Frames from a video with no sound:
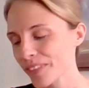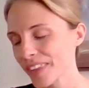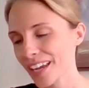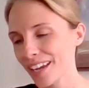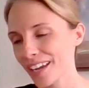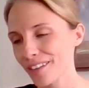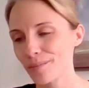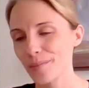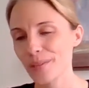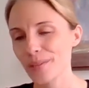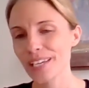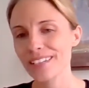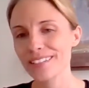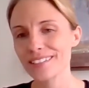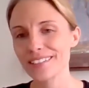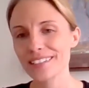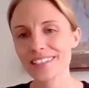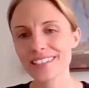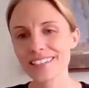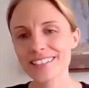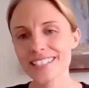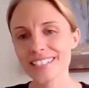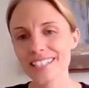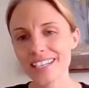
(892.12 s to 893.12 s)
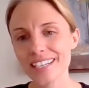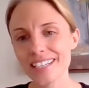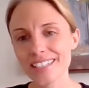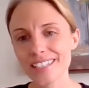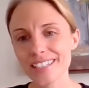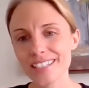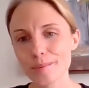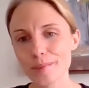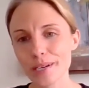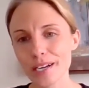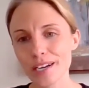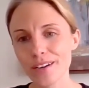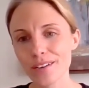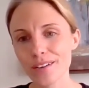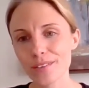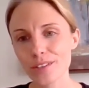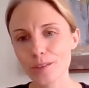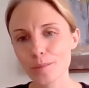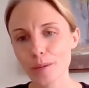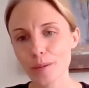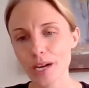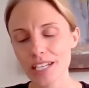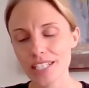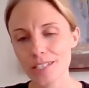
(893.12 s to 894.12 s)
I've been excited
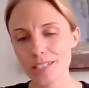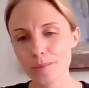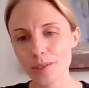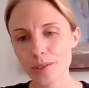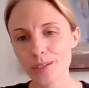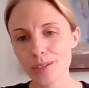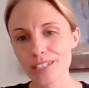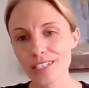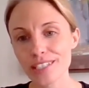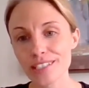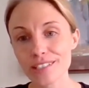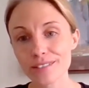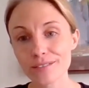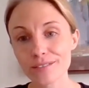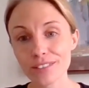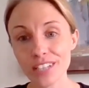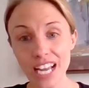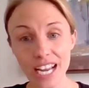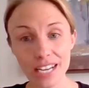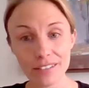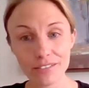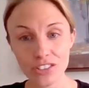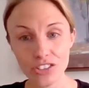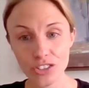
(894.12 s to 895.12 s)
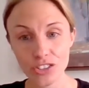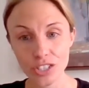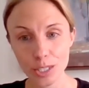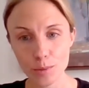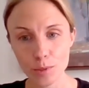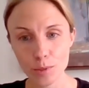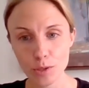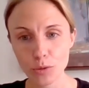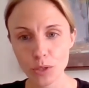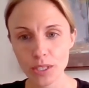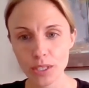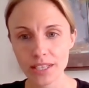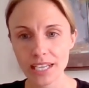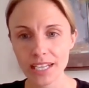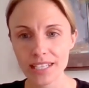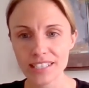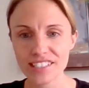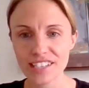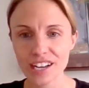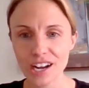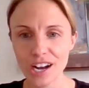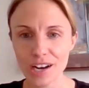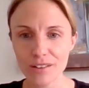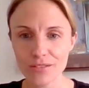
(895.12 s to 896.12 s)
about the possibilities of live stream and what
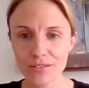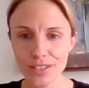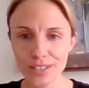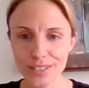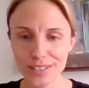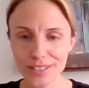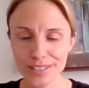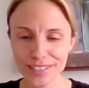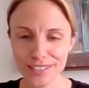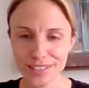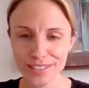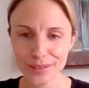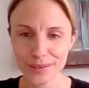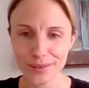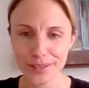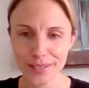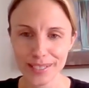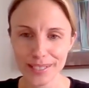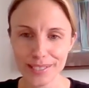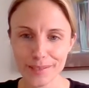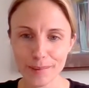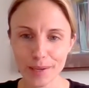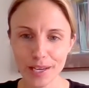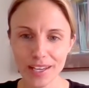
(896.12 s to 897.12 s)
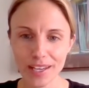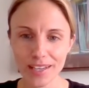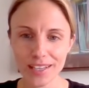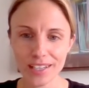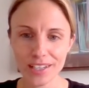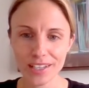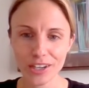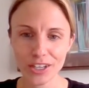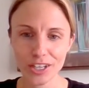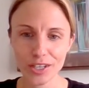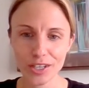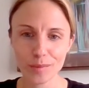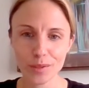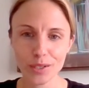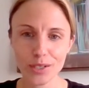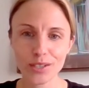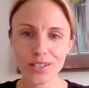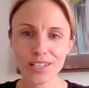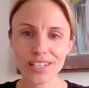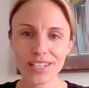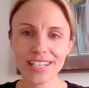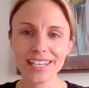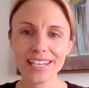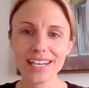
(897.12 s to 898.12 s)
that's offered to expanding our
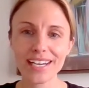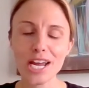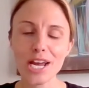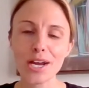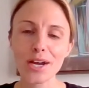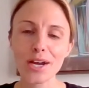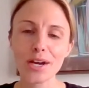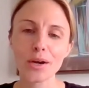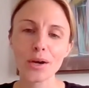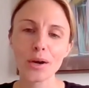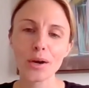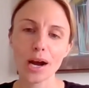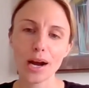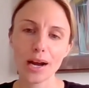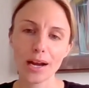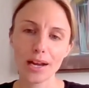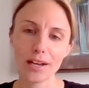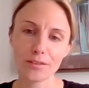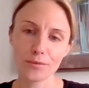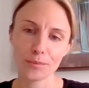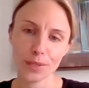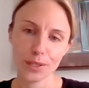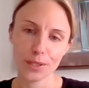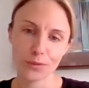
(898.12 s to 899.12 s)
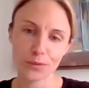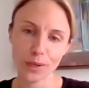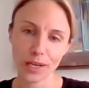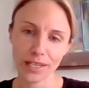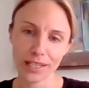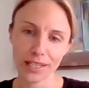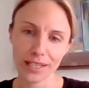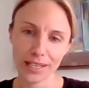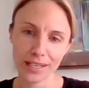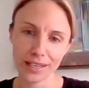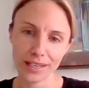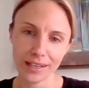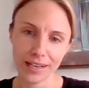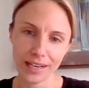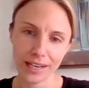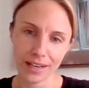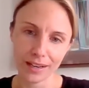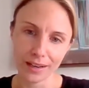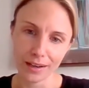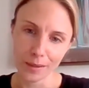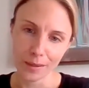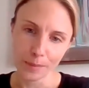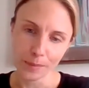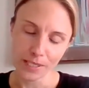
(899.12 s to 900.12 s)
community. I've been running
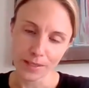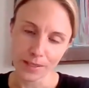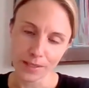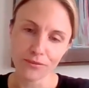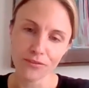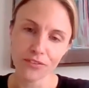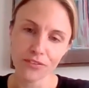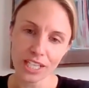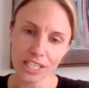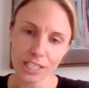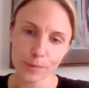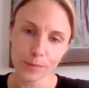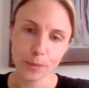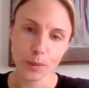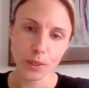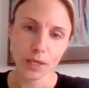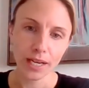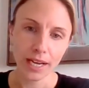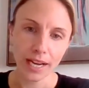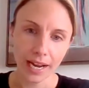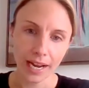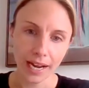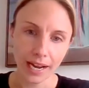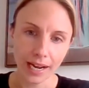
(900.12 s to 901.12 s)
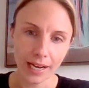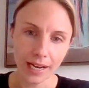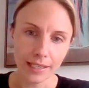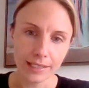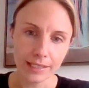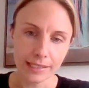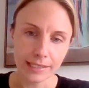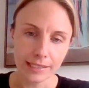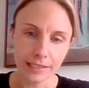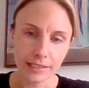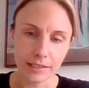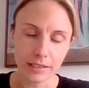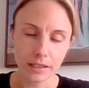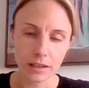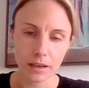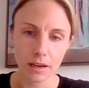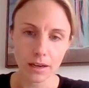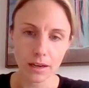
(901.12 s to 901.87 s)
some Facebook ads